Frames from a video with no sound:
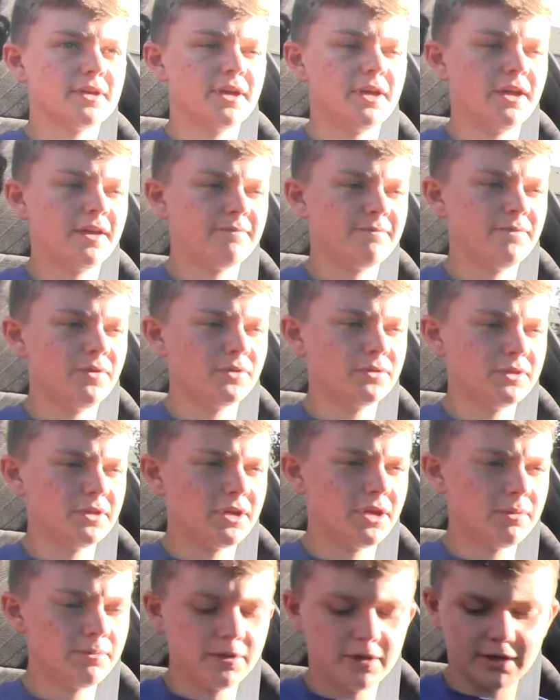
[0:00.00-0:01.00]
I filled it
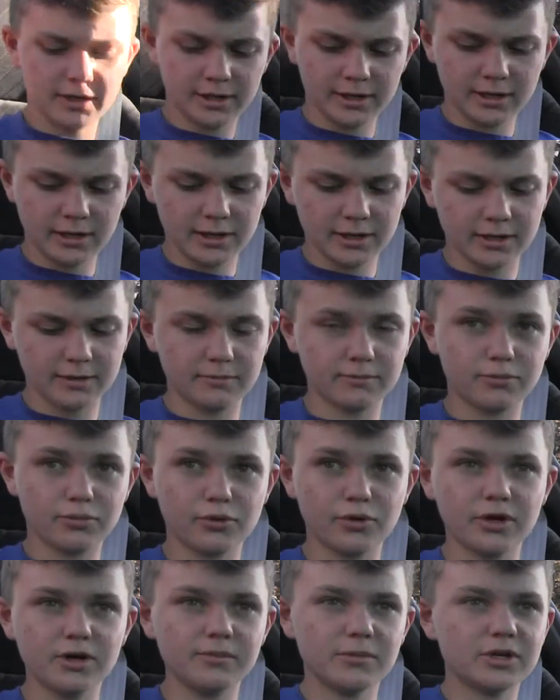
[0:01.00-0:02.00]
up and I got it
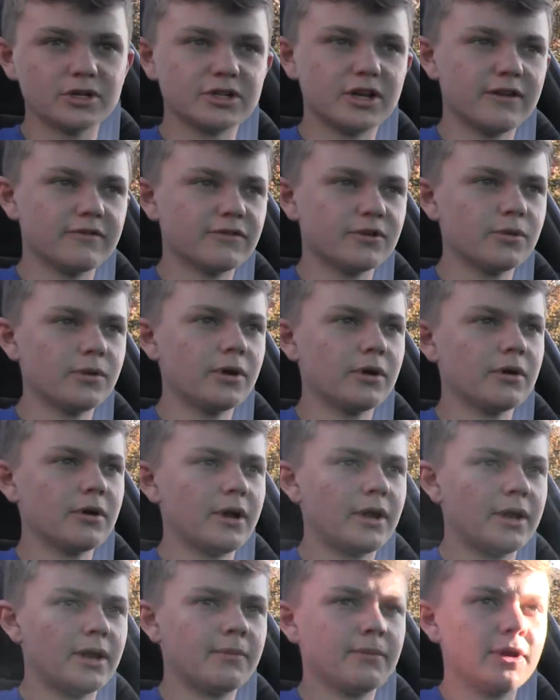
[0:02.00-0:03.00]
pretty much everywhere,
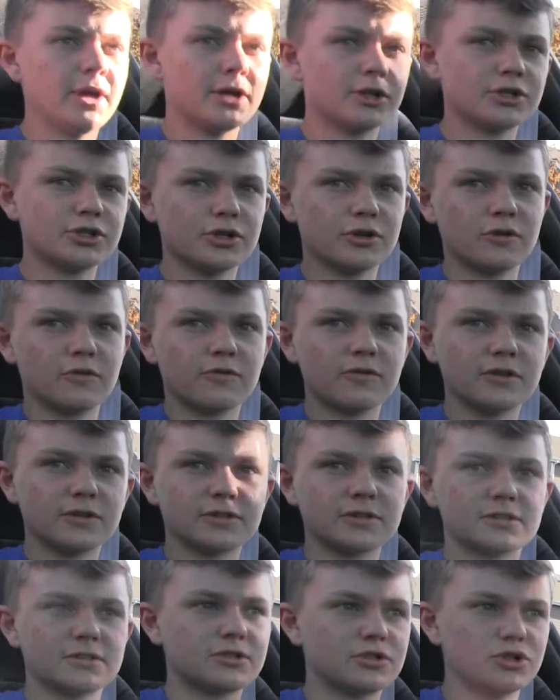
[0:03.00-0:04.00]
and I'm not sure if
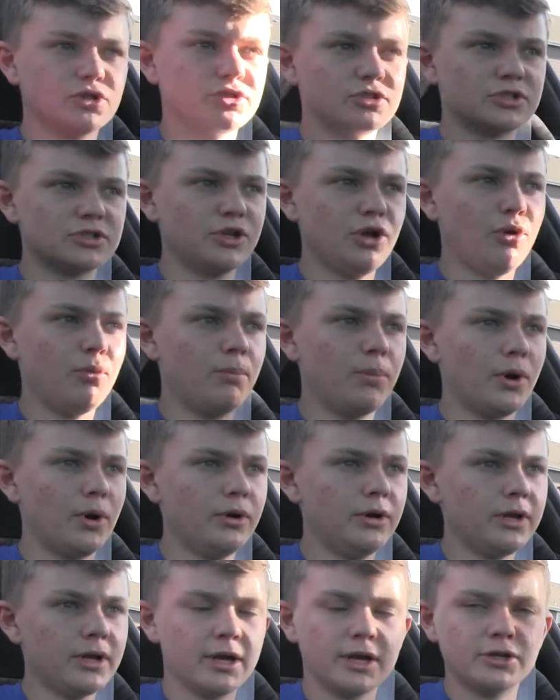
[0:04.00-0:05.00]
it's just still
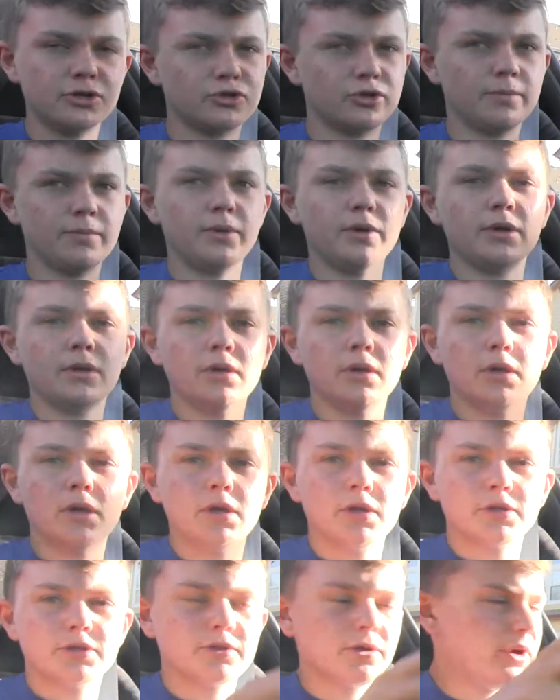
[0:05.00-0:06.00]
burning and dripping,
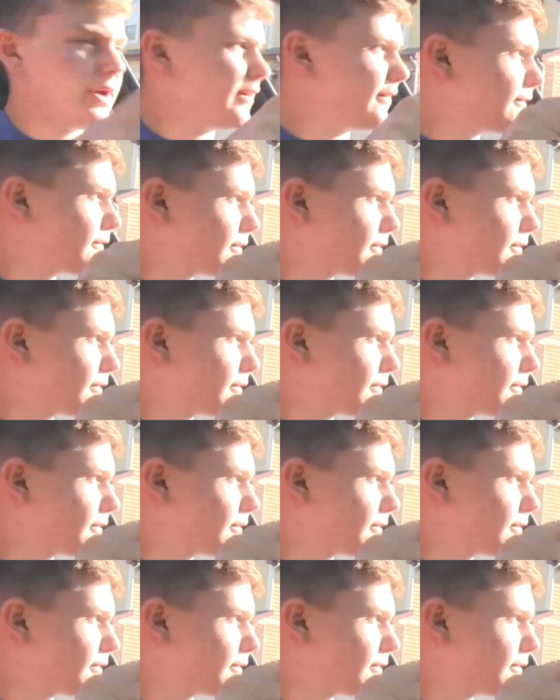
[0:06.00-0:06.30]
so I have